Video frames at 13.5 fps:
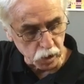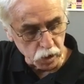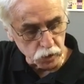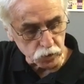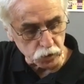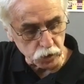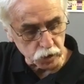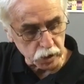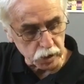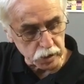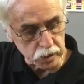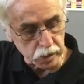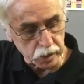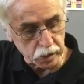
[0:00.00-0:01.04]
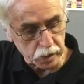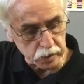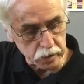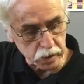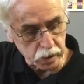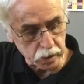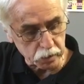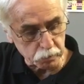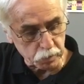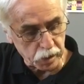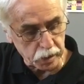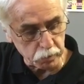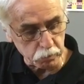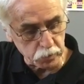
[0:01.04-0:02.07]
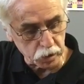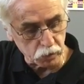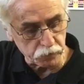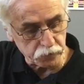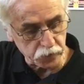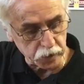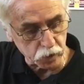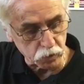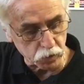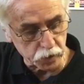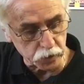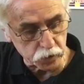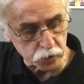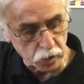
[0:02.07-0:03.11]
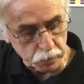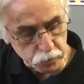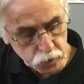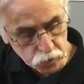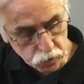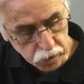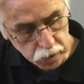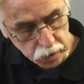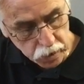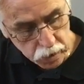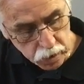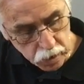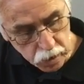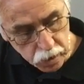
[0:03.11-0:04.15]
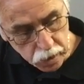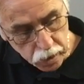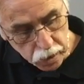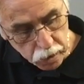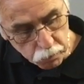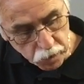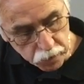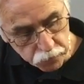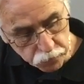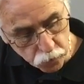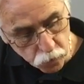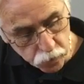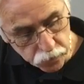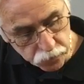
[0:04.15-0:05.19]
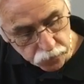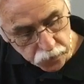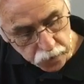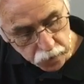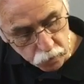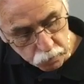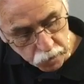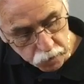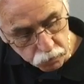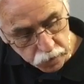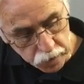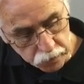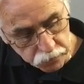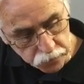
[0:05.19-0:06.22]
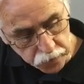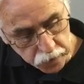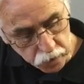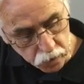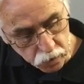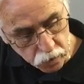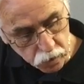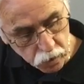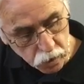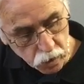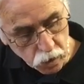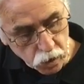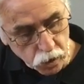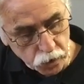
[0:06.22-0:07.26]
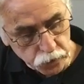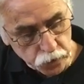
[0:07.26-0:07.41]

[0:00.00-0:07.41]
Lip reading: So you're going to take, I take my middle finger on the top string and my 4th finger, my ring finger, on the